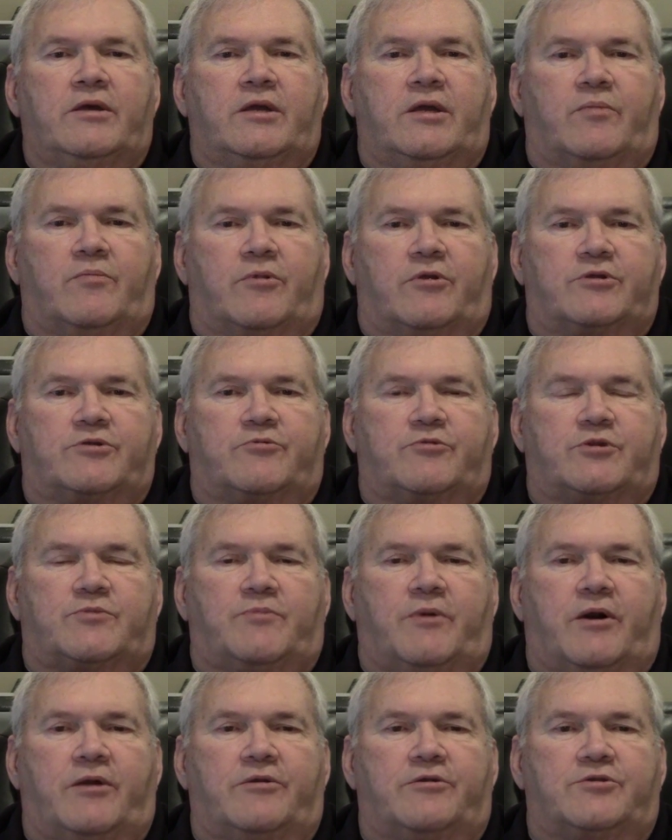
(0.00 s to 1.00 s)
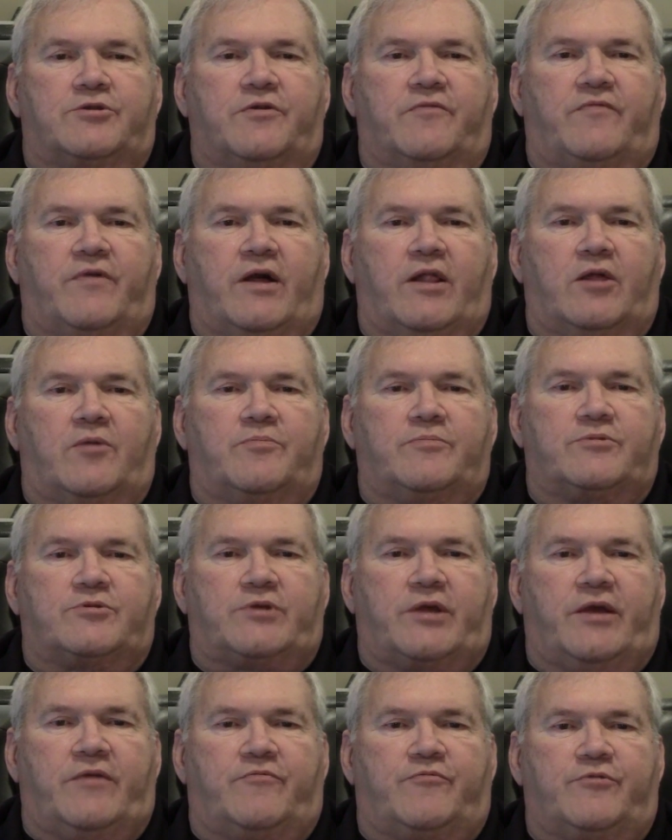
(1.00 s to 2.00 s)
emergency responders develop
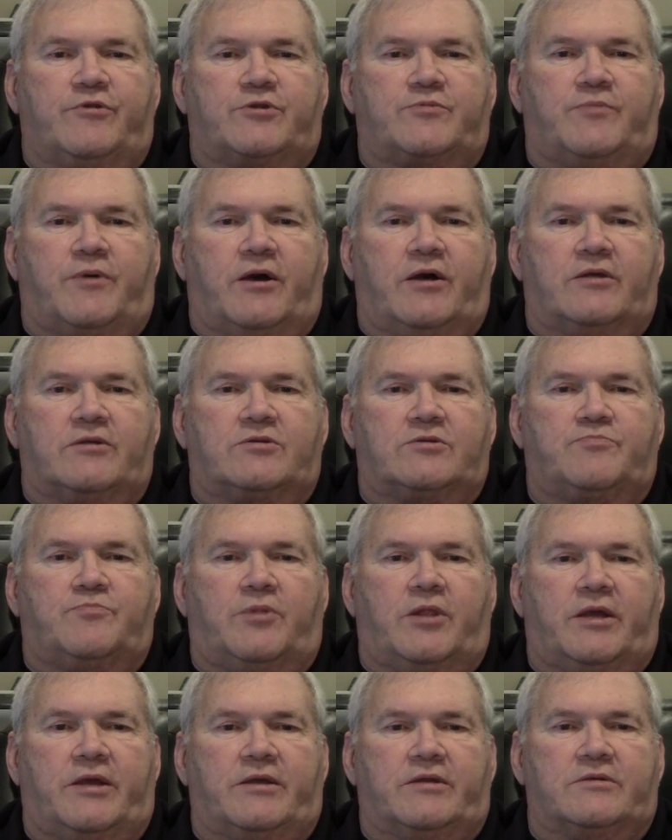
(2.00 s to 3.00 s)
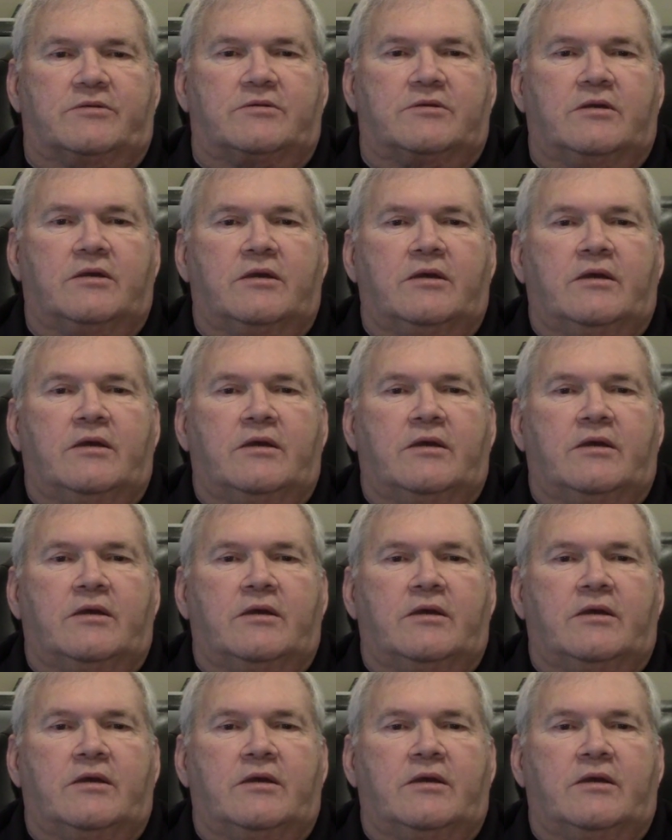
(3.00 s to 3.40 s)
safe response plans.